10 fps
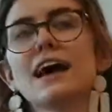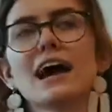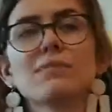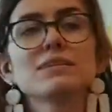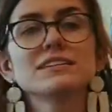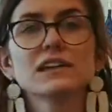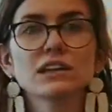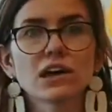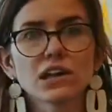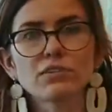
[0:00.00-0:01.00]
We see a
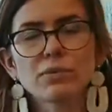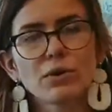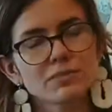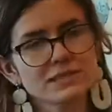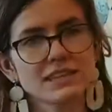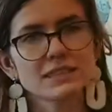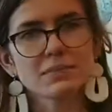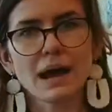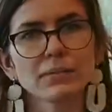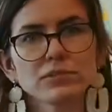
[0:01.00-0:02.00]
lot of poems in the
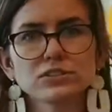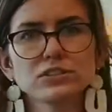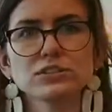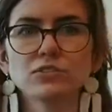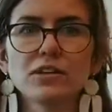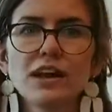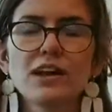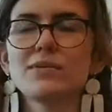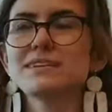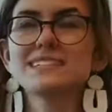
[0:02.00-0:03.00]
Bible too,
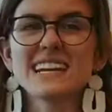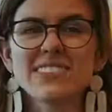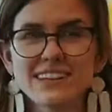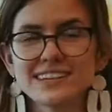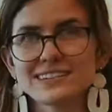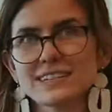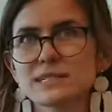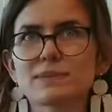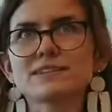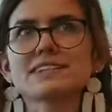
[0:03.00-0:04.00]
when David is
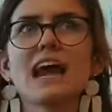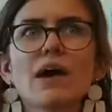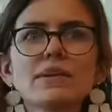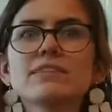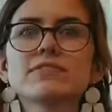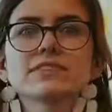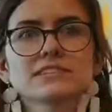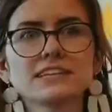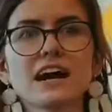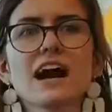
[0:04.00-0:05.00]
expressing how he feels to
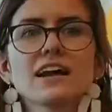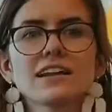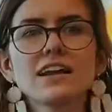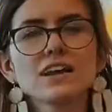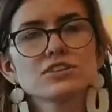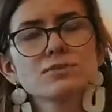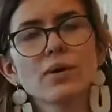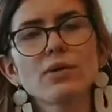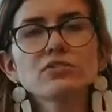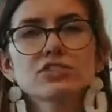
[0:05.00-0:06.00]
God. So
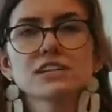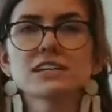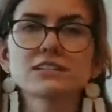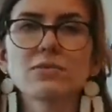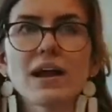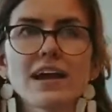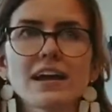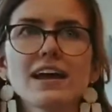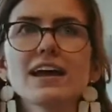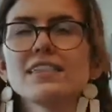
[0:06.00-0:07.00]
poetry is a way
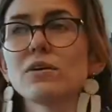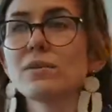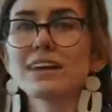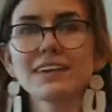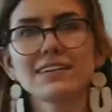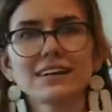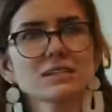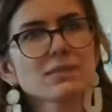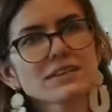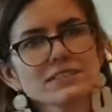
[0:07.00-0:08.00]
that we can
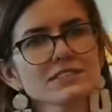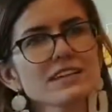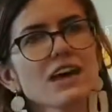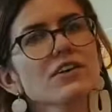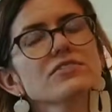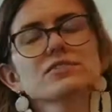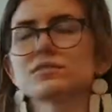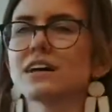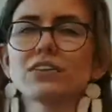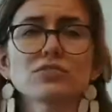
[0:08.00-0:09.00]
express ourselves or
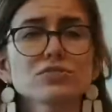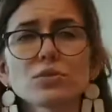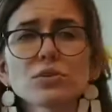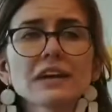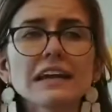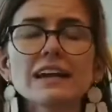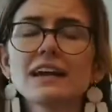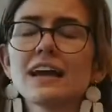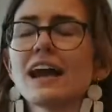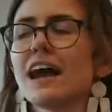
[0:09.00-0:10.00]
tell a story,
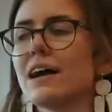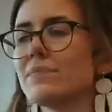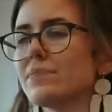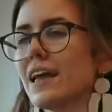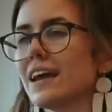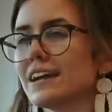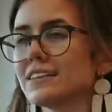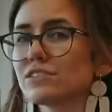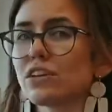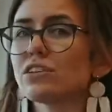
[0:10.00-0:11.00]
and
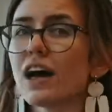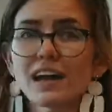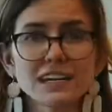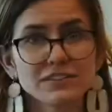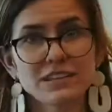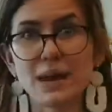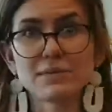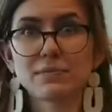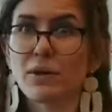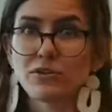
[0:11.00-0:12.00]
there's a lot of different types
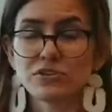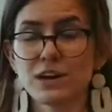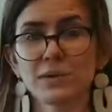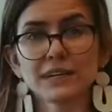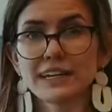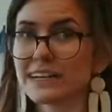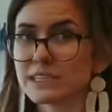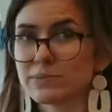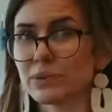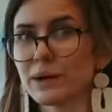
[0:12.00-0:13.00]
of poetry that we're going to
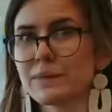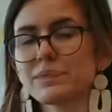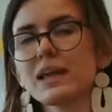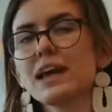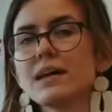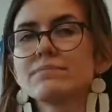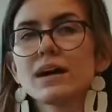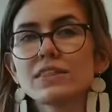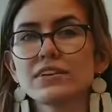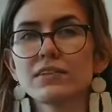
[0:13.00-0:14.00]
explore.
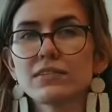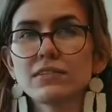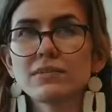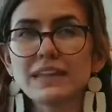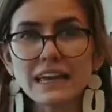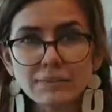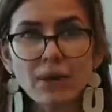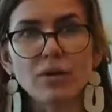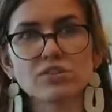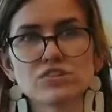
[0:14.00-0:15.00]
But within
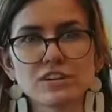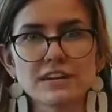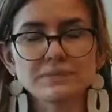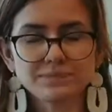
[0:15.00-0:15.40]
poetry,